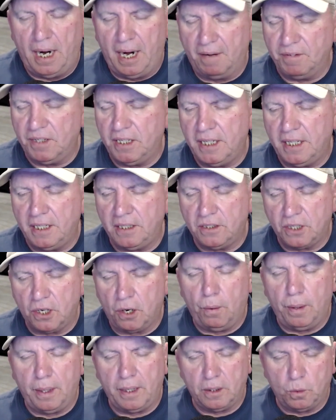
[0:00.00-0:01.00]
Everything's
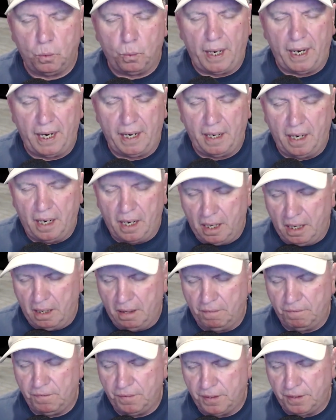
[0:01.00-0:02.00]
going the way
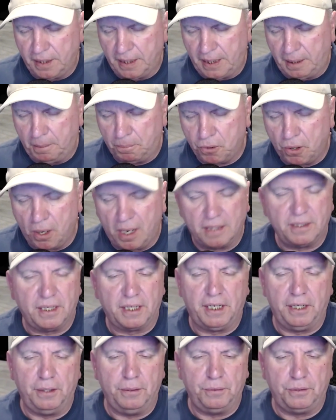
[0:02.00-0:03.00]
of the
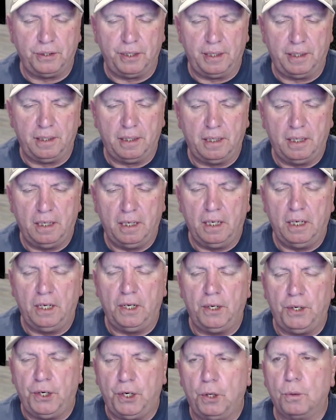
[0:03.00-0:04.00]
prosecution.
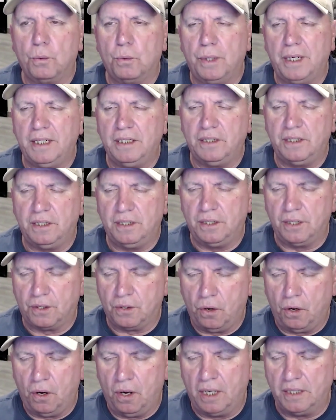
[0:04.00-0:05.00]
No reason to
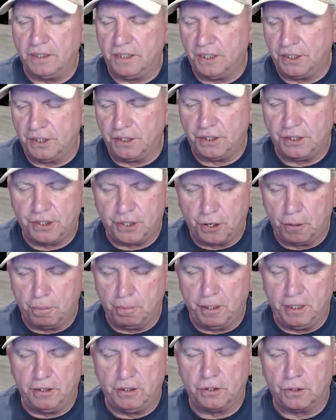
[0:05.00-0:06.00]
cause a
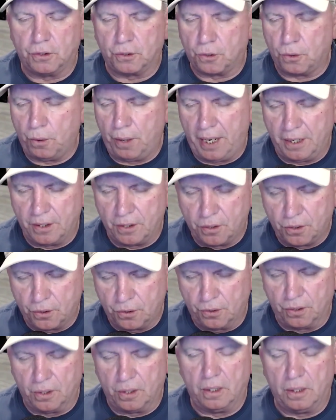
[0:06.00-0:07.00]
disturbance or create a
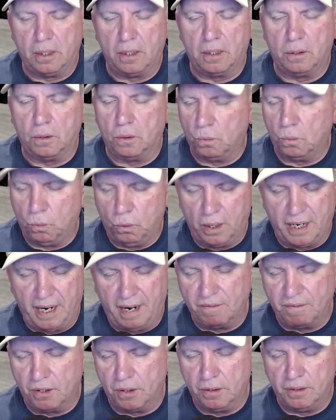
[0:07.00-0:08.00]
hurdle or
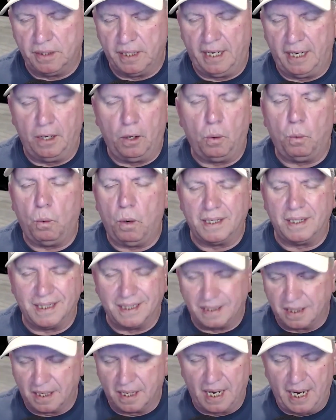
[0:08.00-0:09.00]
whatever. They don't want to
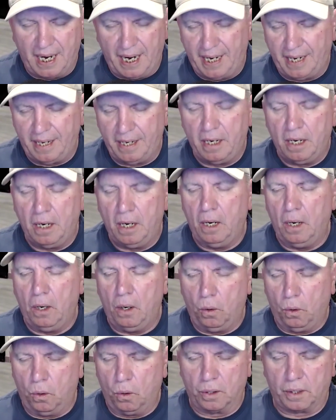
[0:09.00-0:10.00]
delay
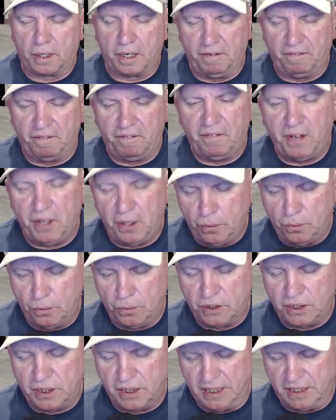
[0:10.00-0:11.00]
or
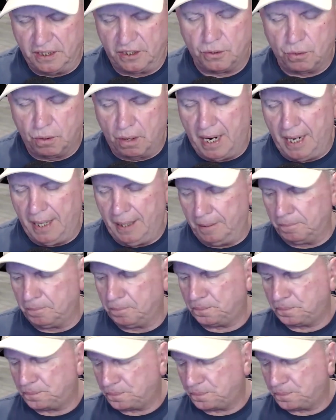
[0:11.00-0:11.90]
confuse this trial.